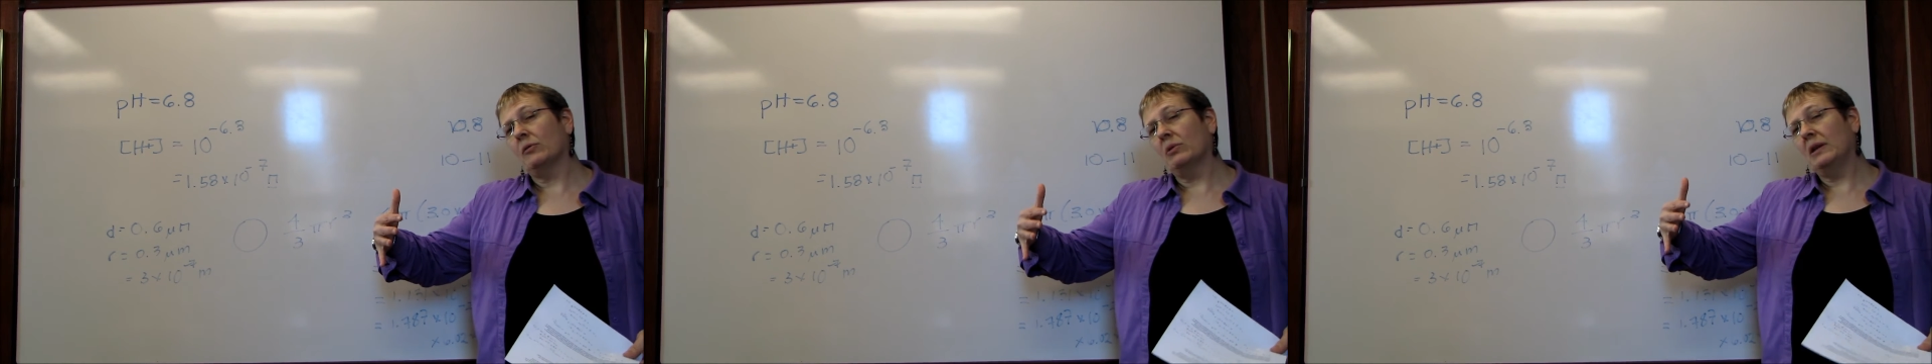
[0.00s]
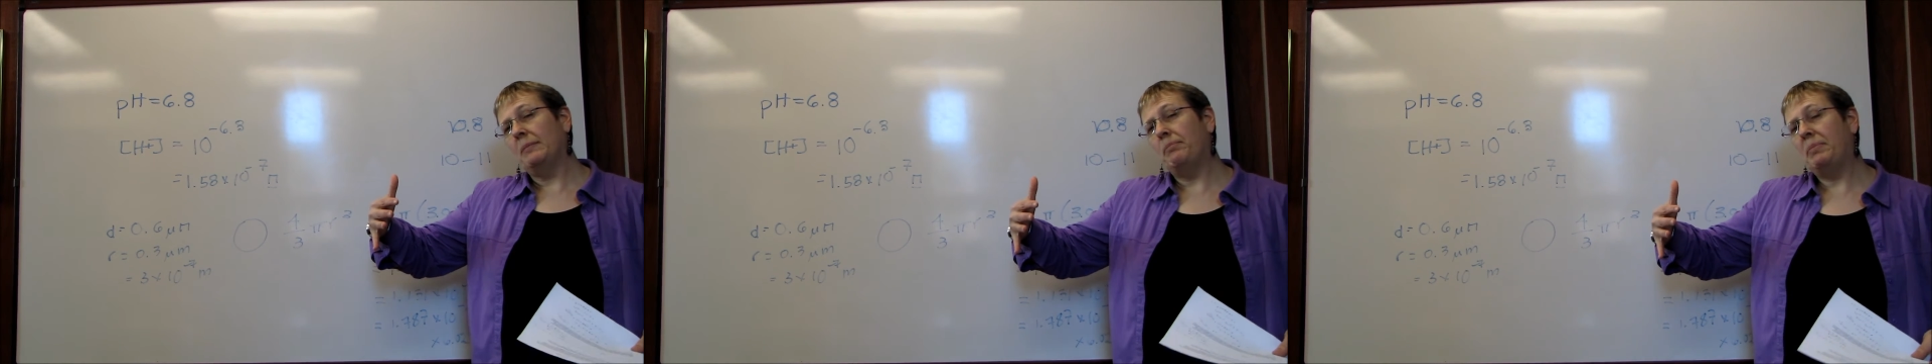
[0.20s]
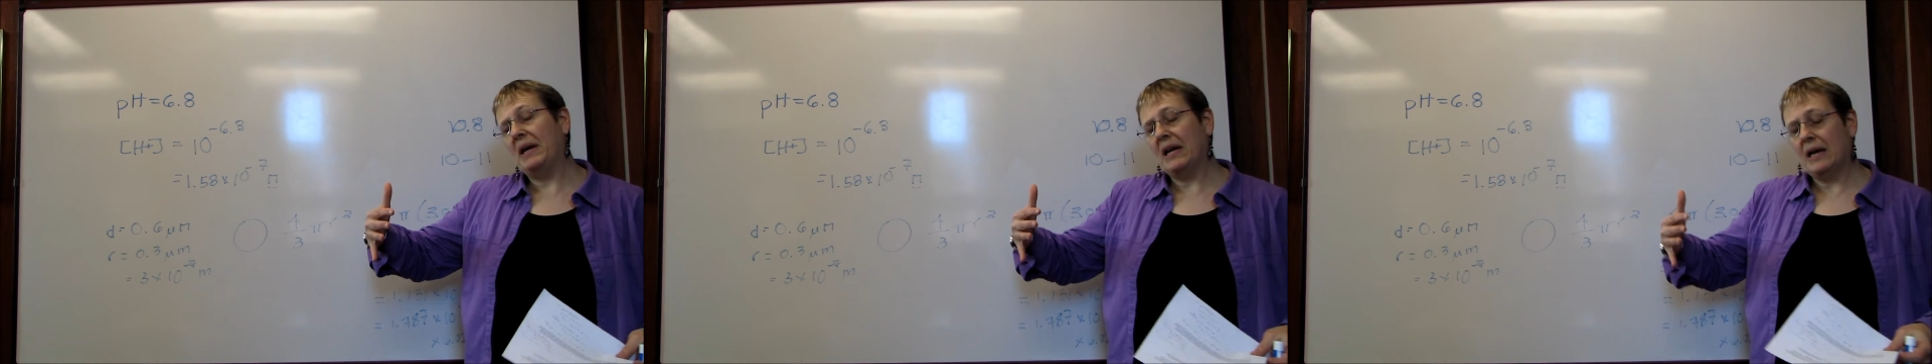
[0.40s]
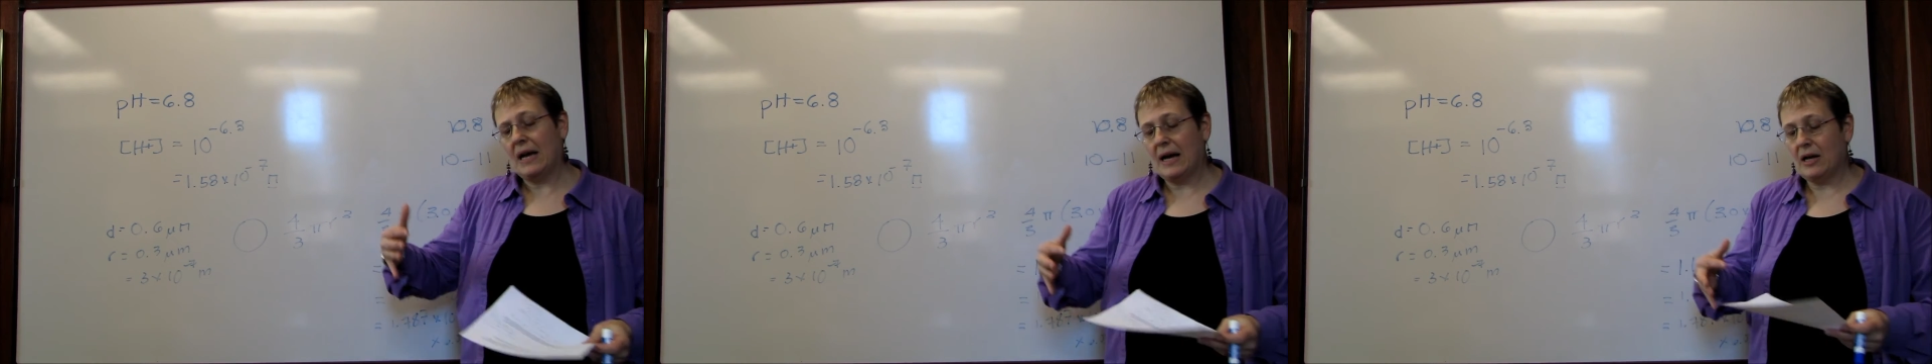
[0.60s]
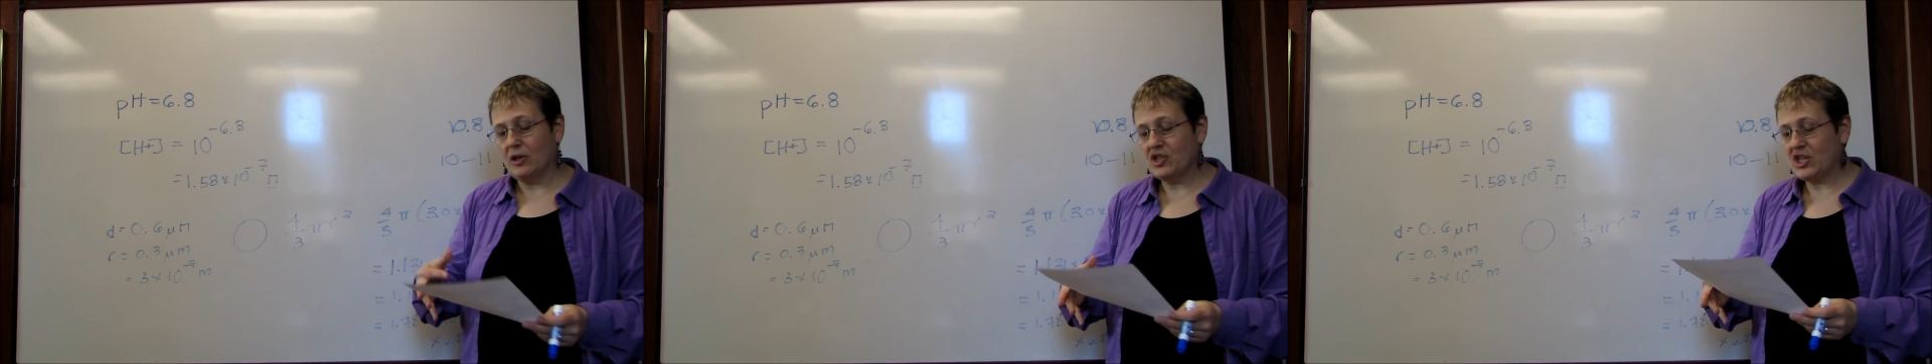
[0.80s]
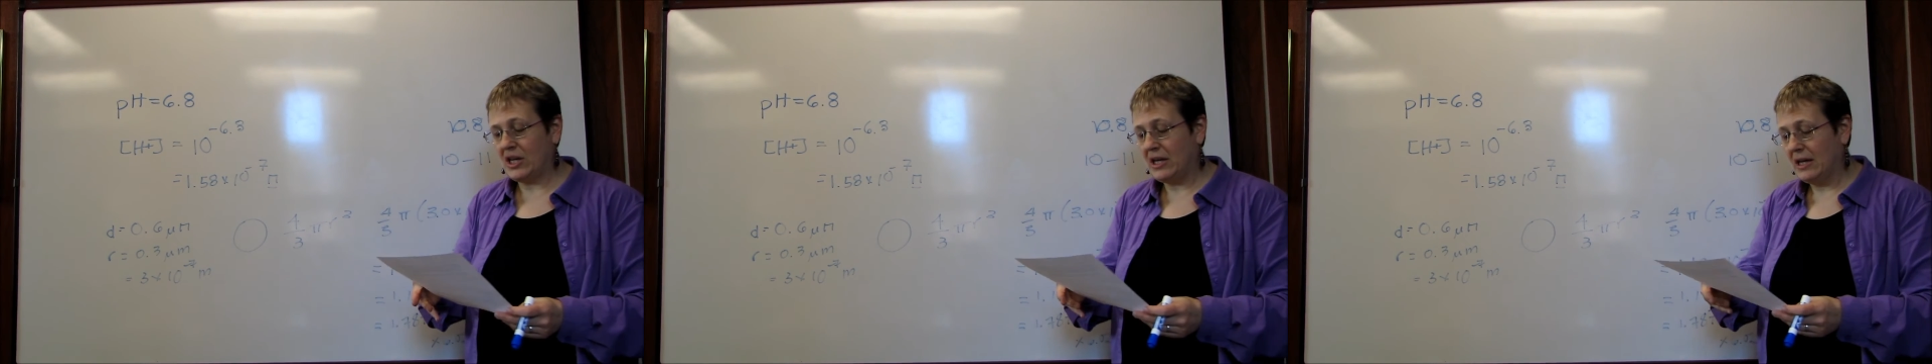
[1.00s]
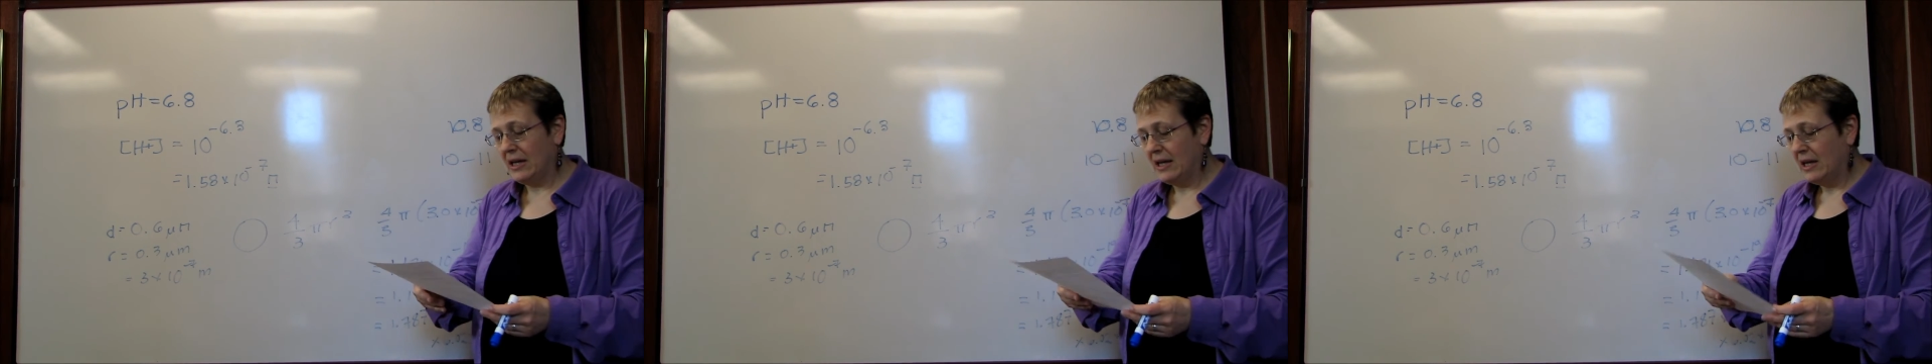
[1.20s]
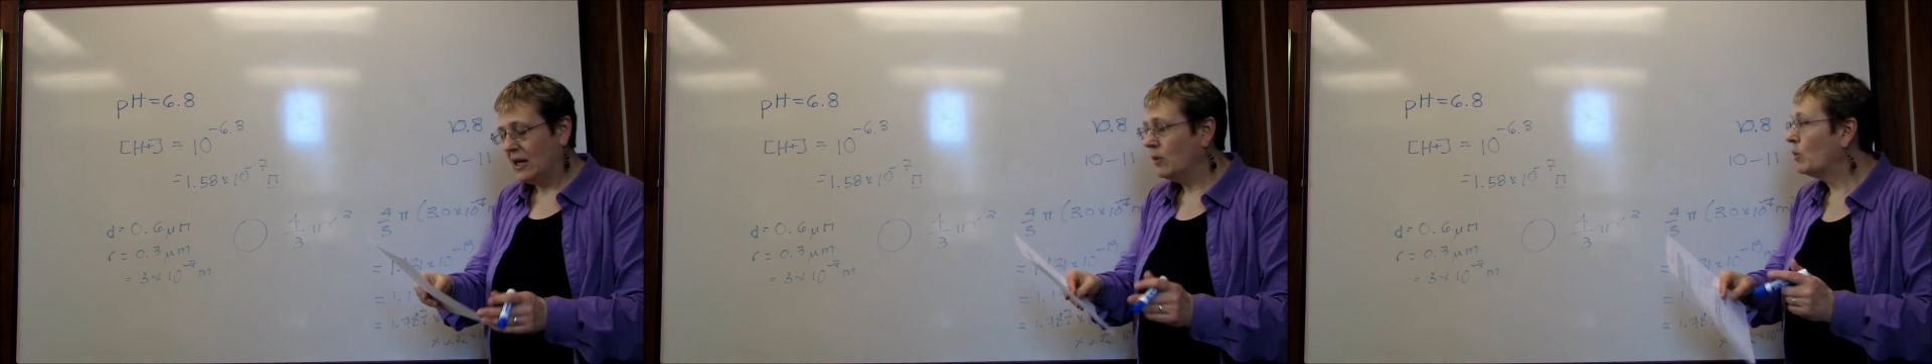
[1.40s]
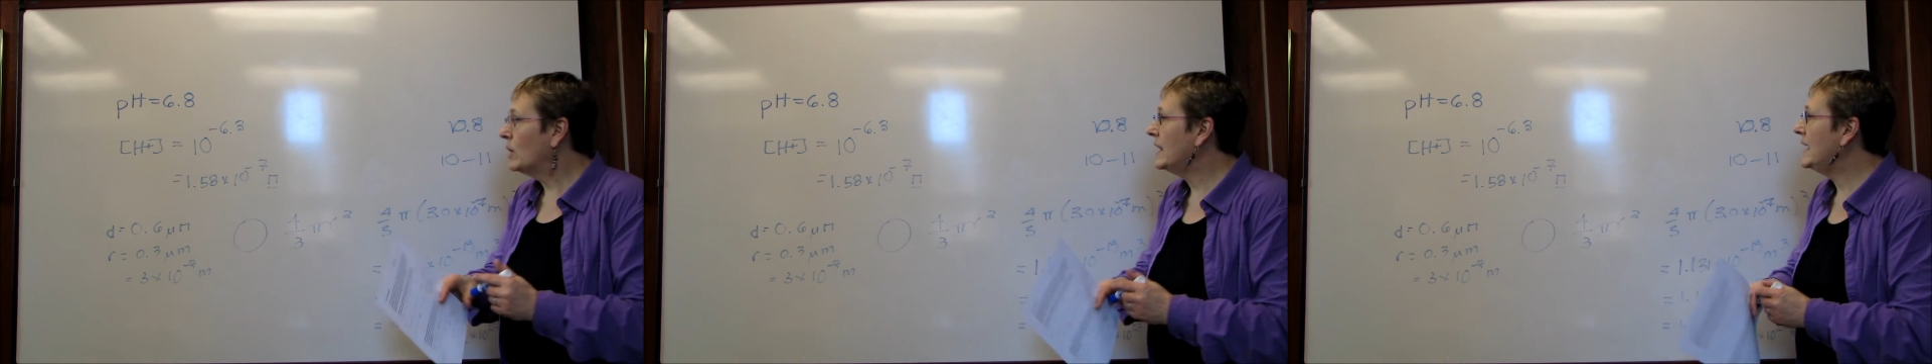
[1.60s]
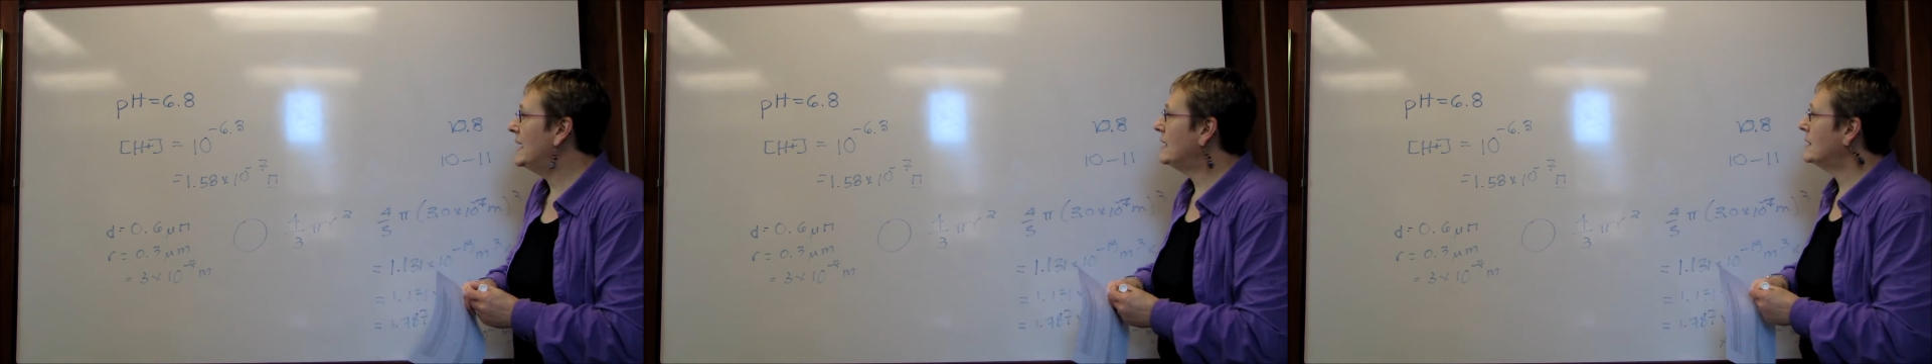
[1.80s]
a really big algae?
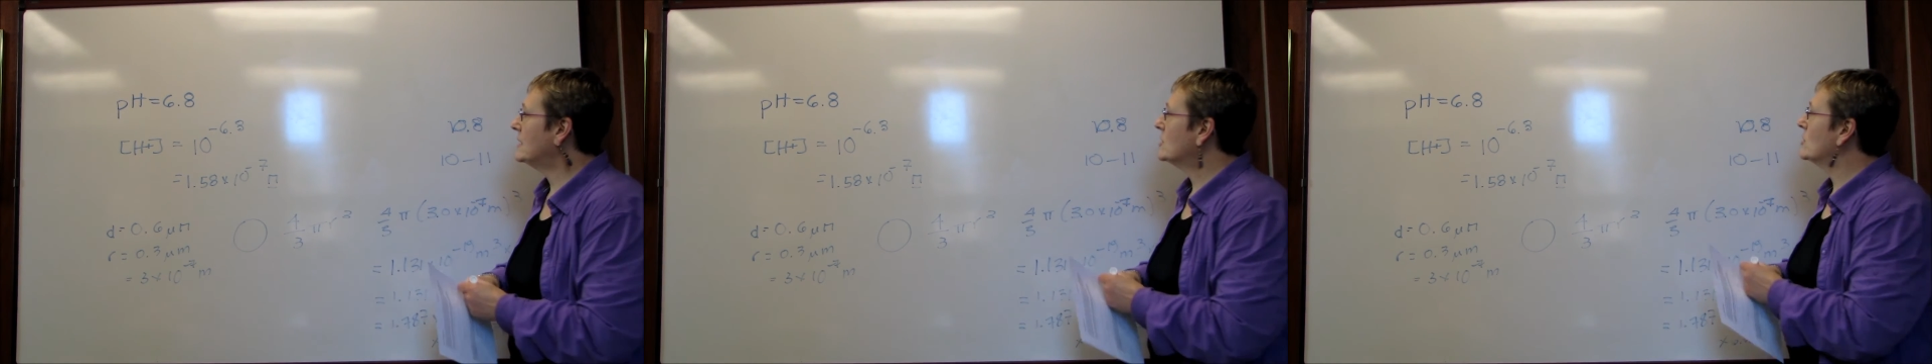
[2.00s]
Well, it